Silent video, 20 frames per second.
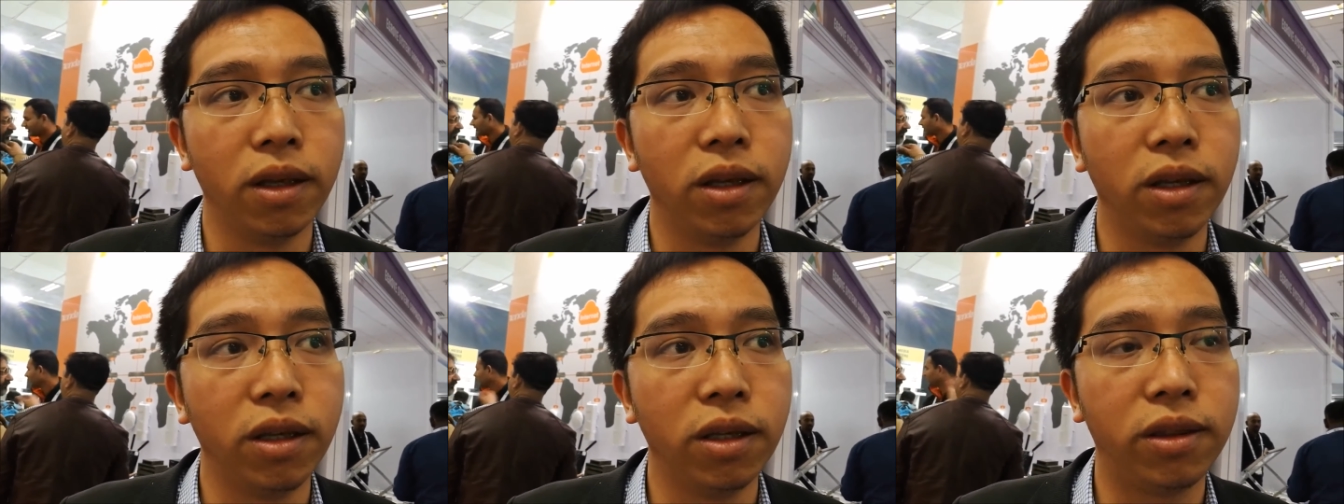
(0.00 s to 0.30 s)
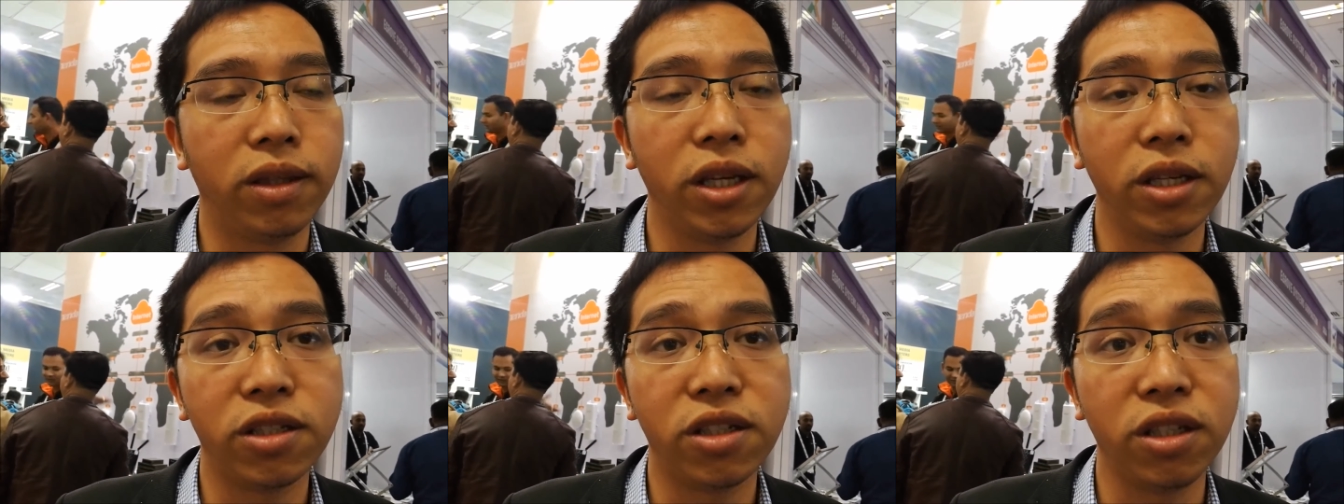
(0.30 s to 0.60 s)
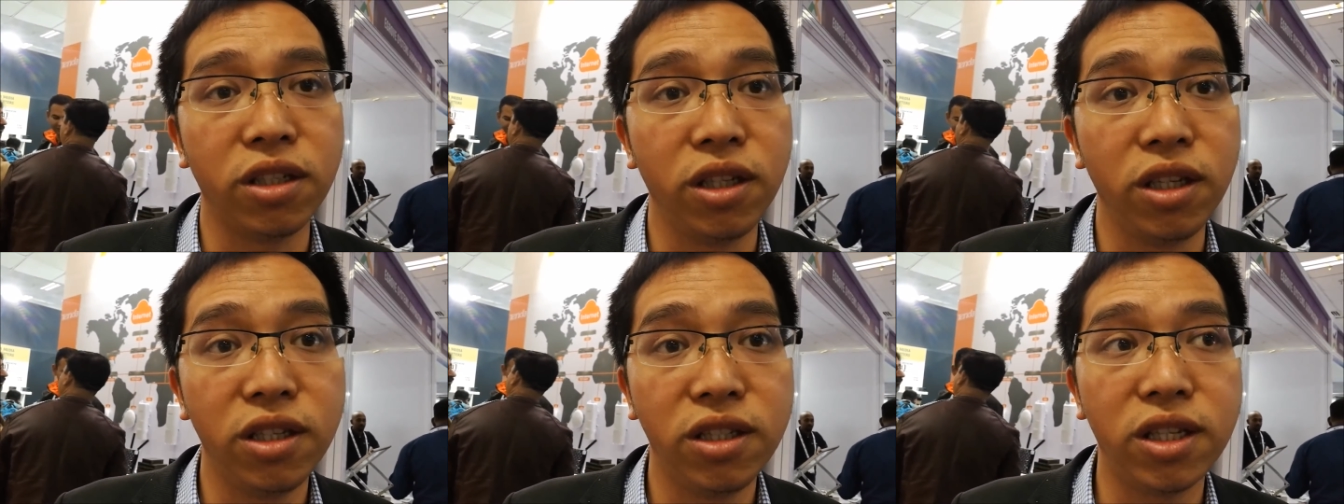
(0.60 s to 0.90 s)
It is
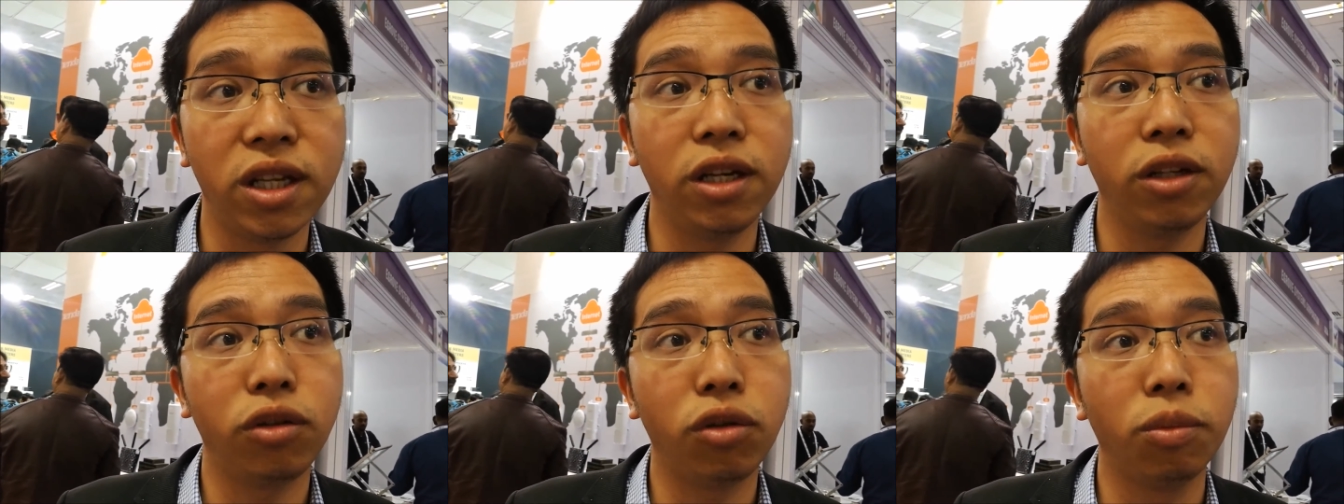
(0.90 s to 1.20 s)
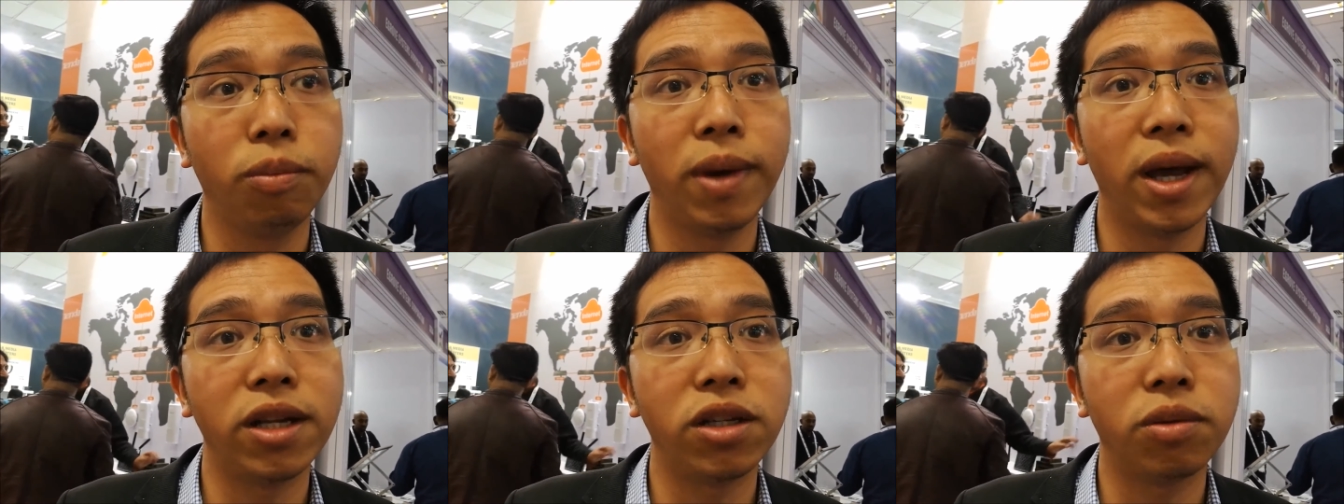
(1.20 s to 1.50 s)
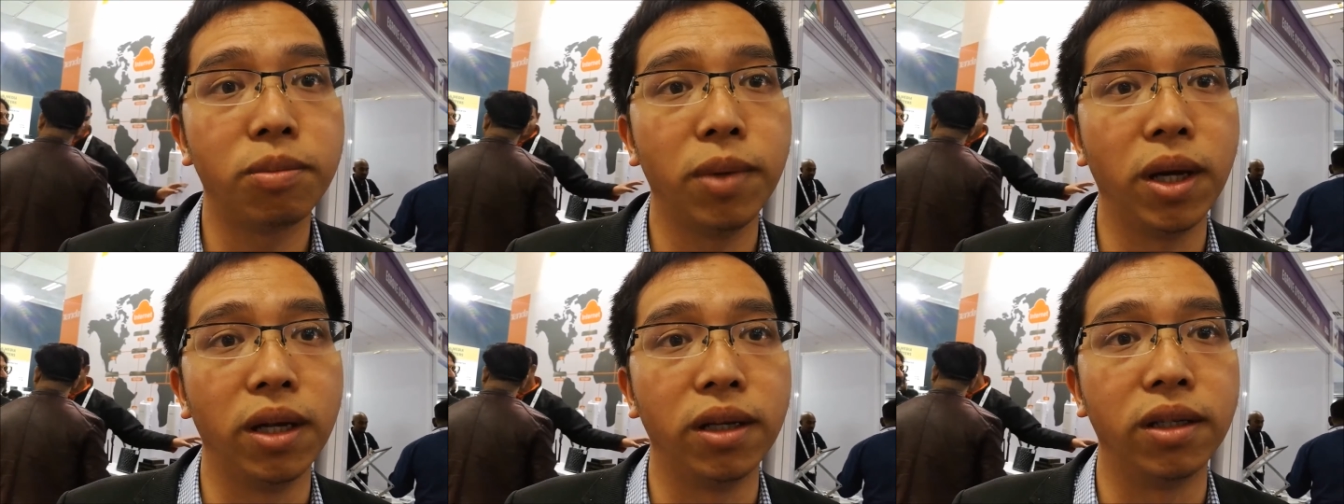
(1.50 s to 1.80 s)
easily to
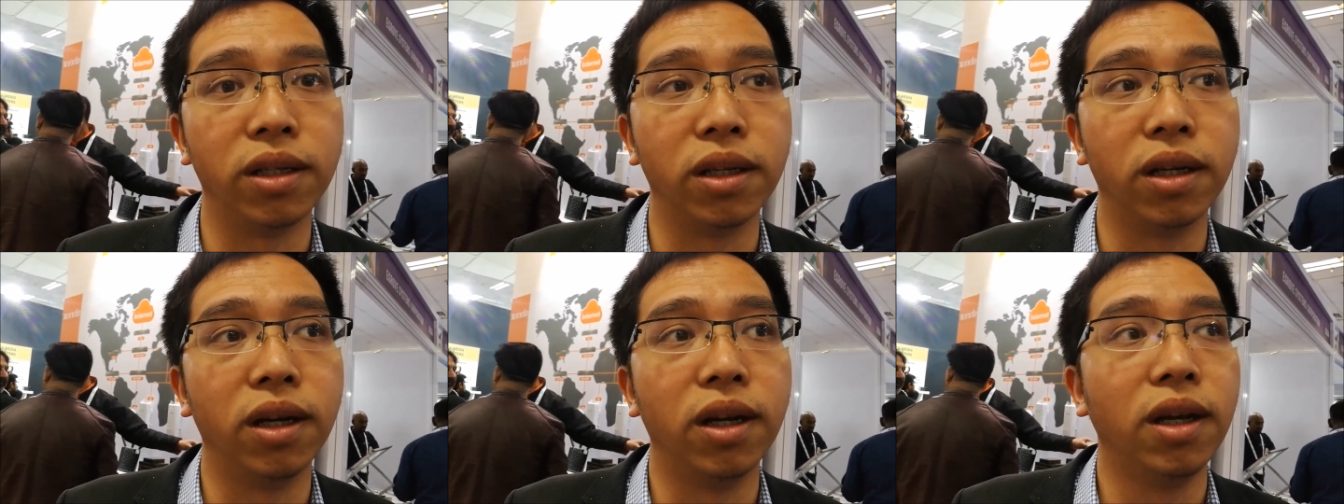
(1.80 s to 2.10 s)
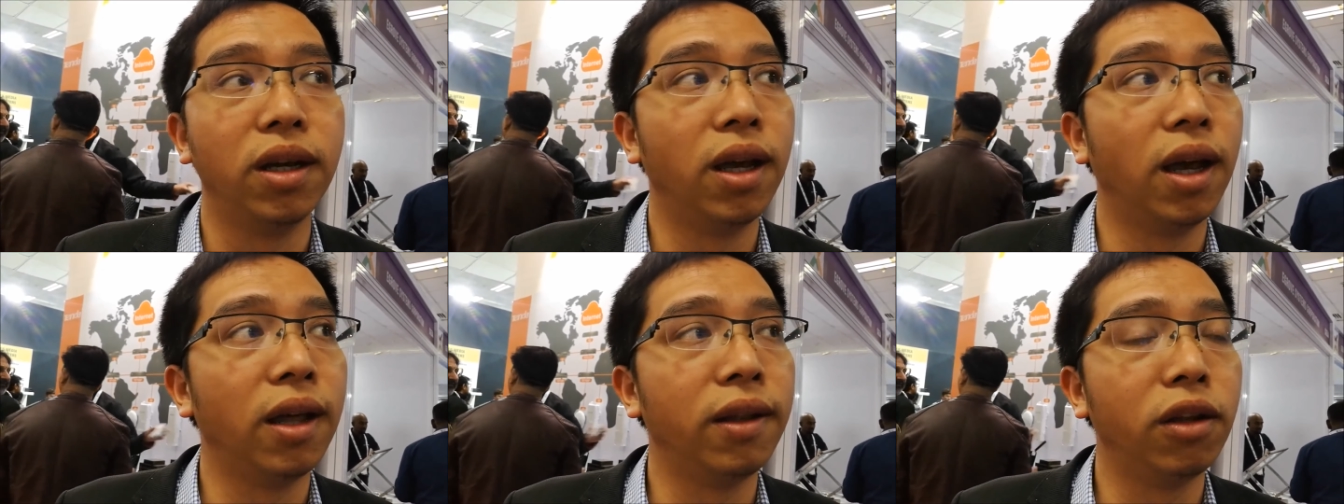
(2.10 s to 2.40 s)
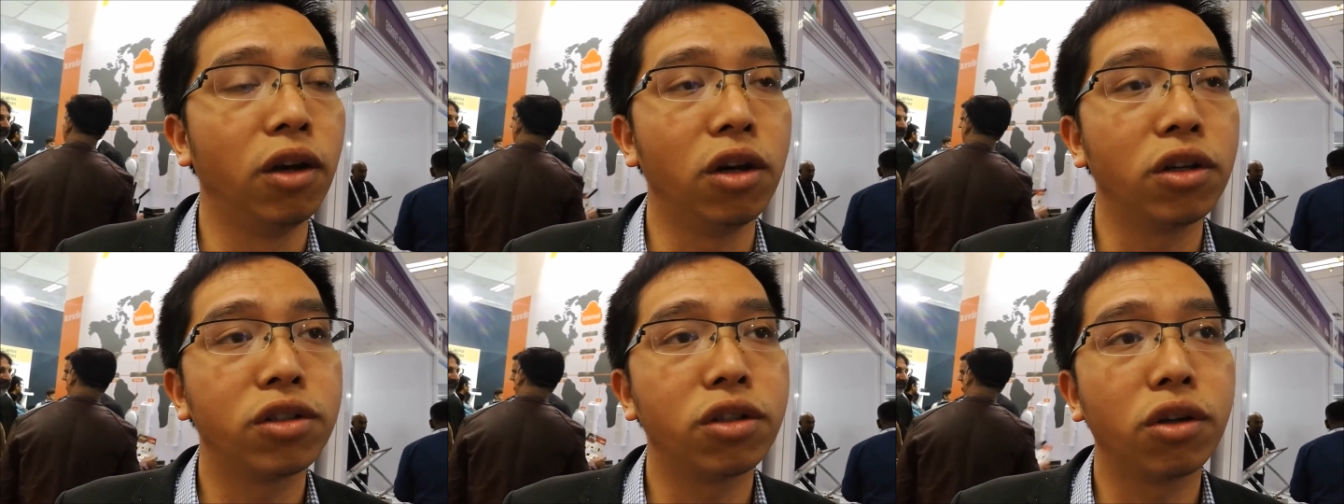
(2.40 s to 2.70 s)
management and
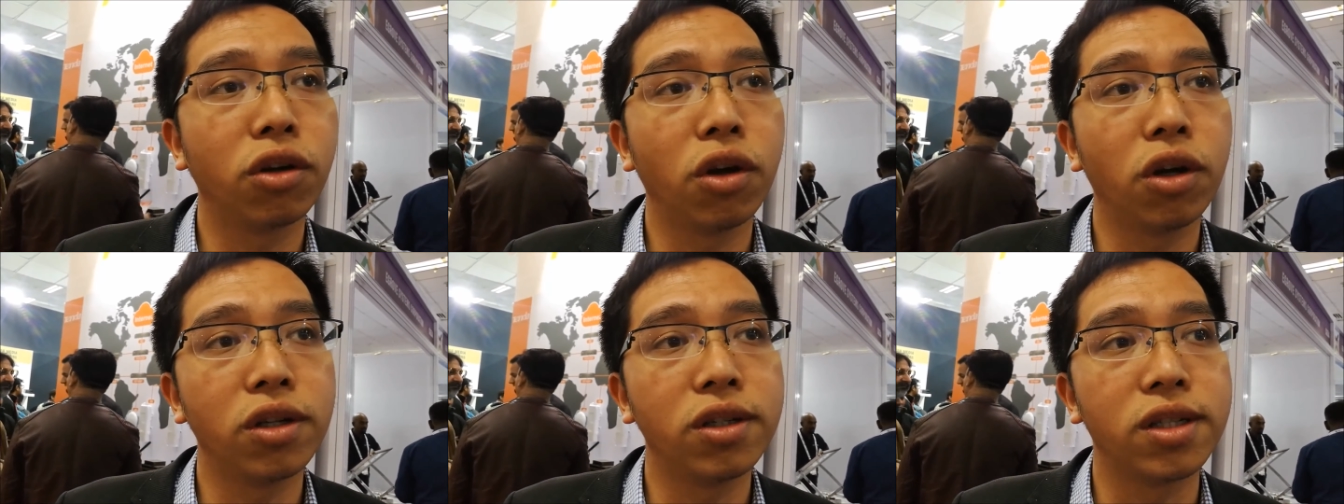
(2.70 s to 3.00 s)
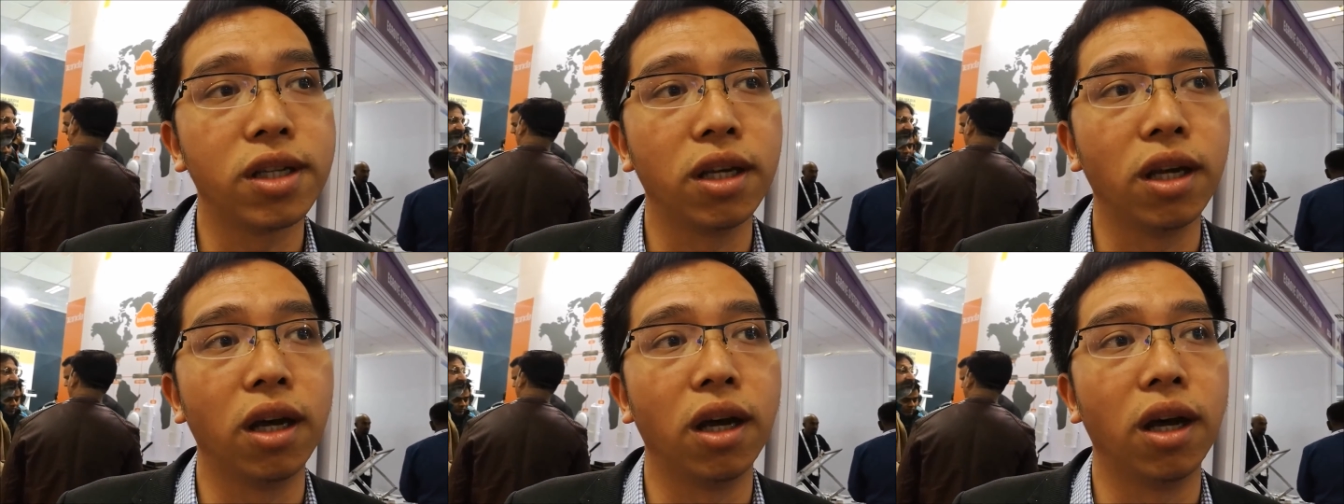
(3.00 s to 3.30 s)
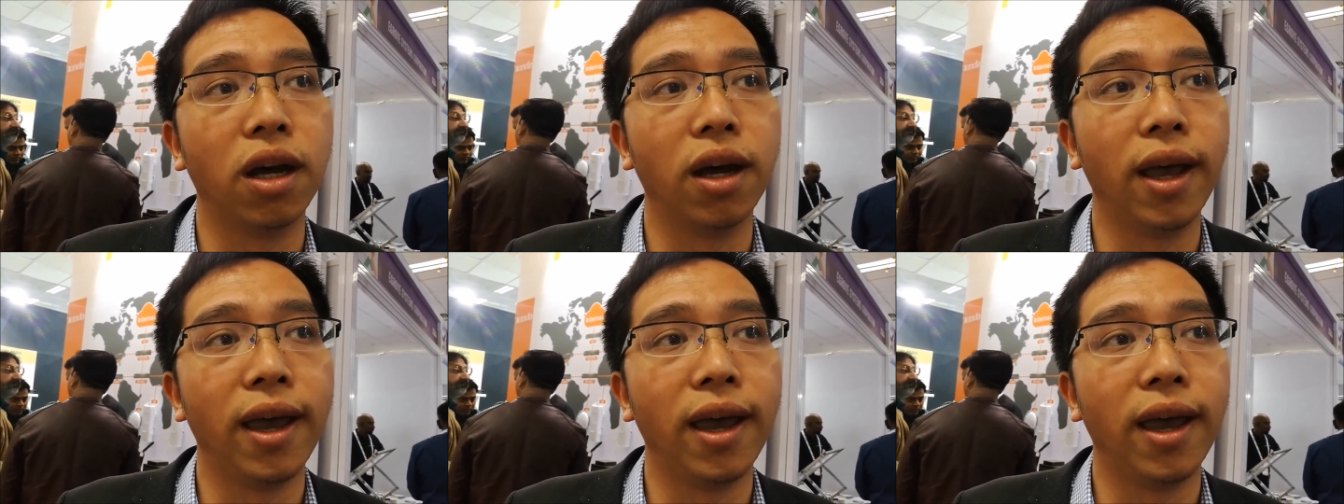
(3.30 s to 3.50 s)
also got the uh,